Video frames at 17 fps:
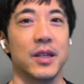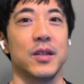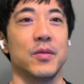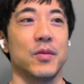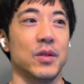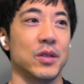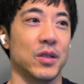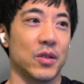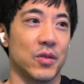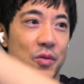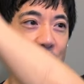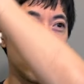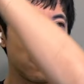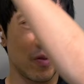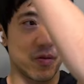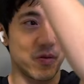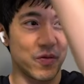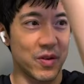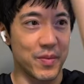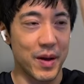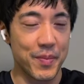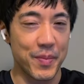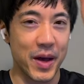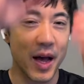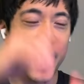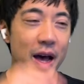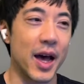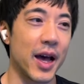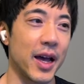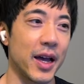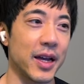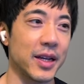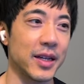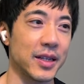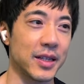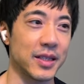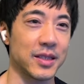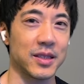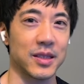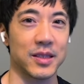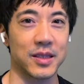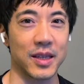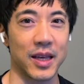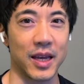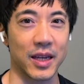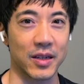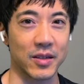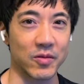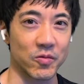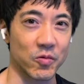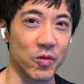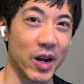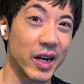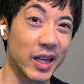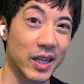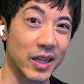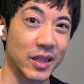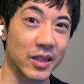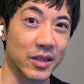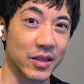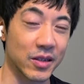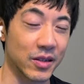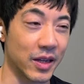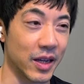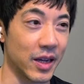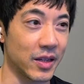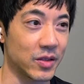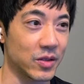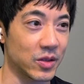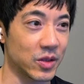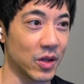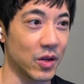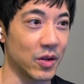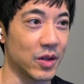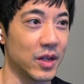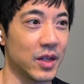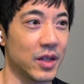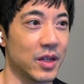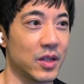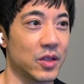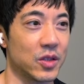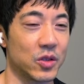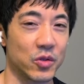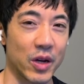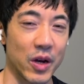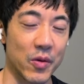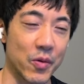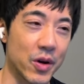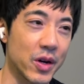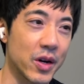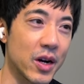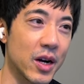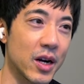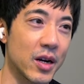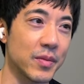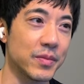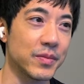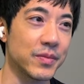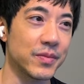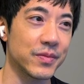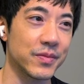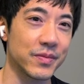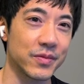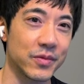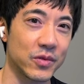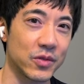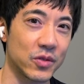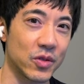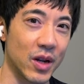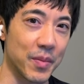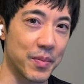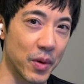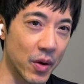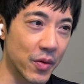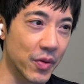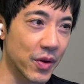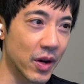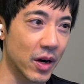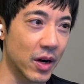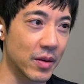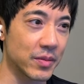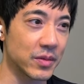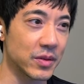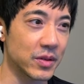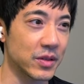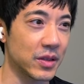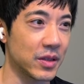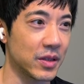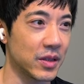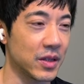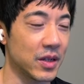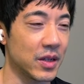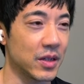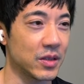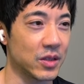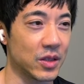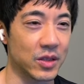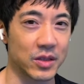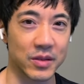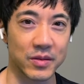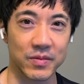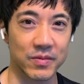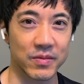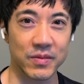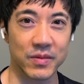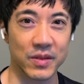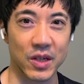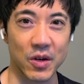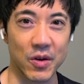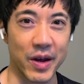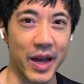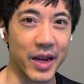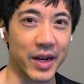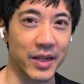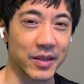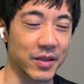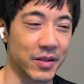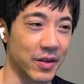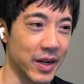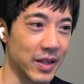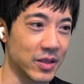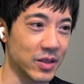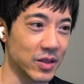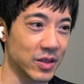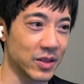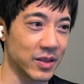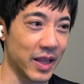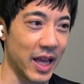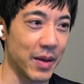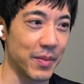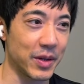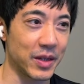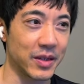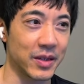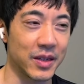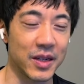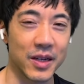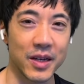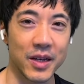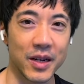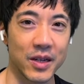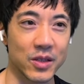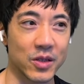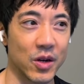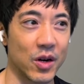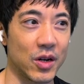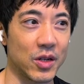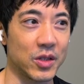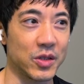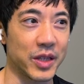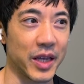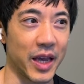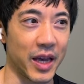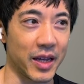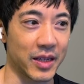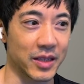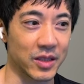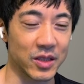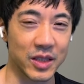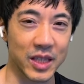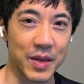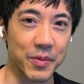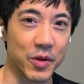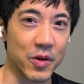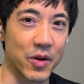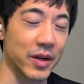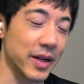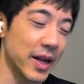When you throw it from up high, it's it's like running, okay? So try one arm, try both arms, just go at it, all right? Just slam it as hard as you can, just keep going.